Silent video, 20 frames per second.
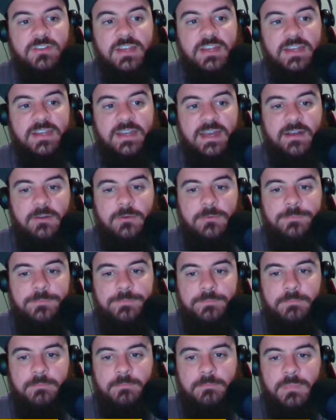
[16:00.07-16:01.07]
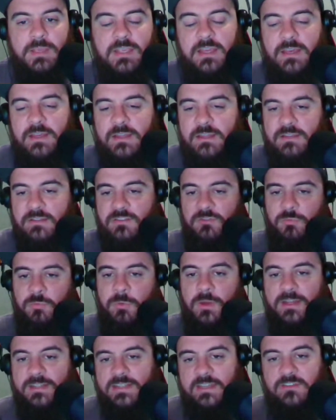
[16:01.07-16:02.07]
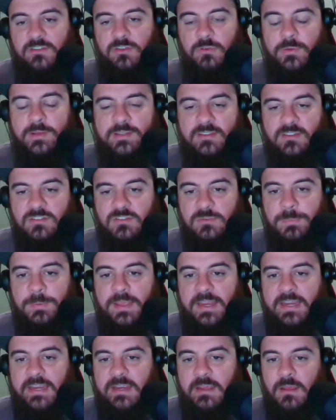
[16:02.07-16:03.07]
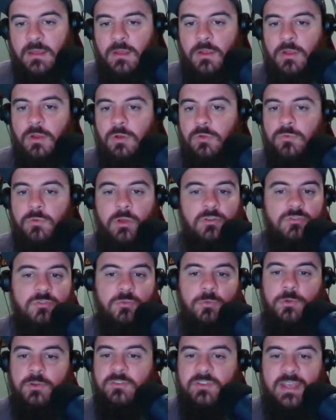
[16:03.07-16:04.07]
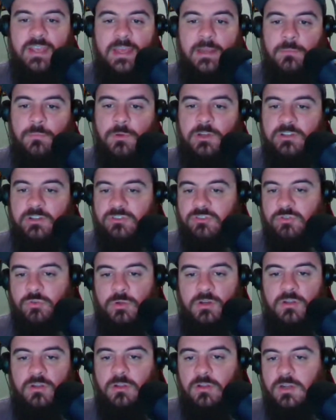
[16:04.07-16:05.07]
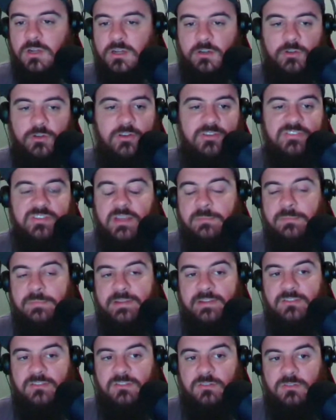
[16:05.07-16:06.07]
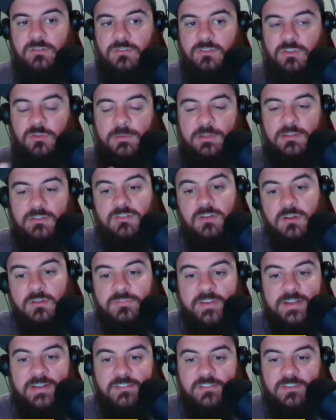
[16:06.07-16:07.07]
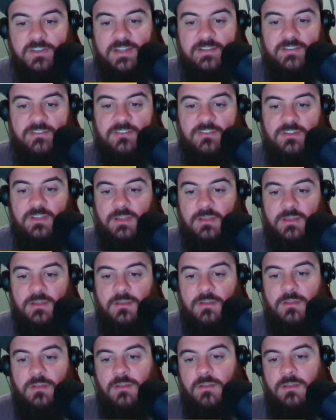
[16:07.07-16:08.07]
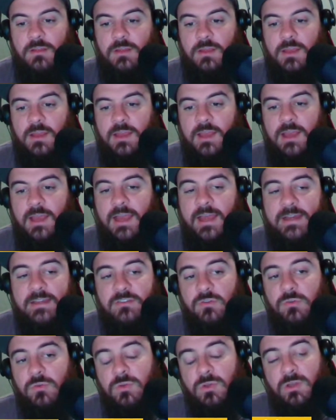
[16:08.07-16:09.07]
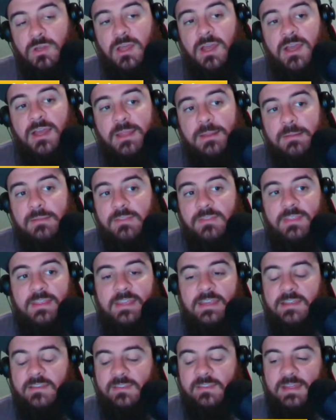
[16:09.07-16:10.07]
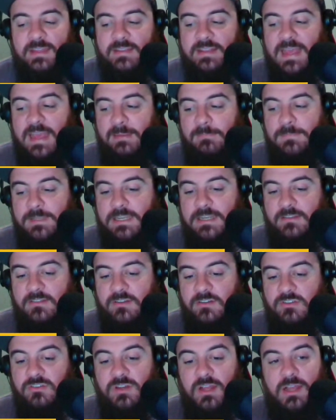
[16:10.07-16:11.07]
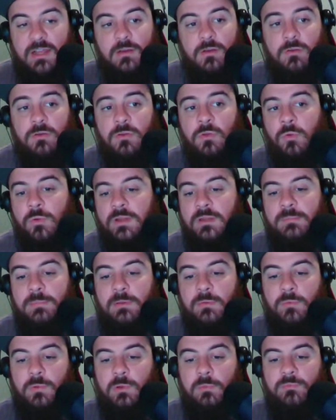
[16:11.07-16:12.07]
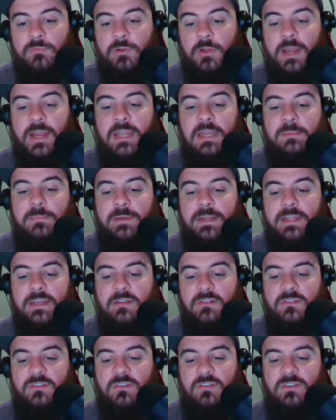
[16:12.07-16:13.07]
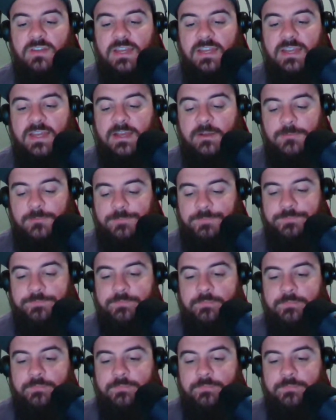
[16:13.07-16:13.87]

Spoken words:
stand out. Because while I do anticipate Ro Torrence, Ed Woods, Jordan Clark, Chris Edmonds to be certified studs, I do not think that that means there's not going to be room for anybody else to stand out.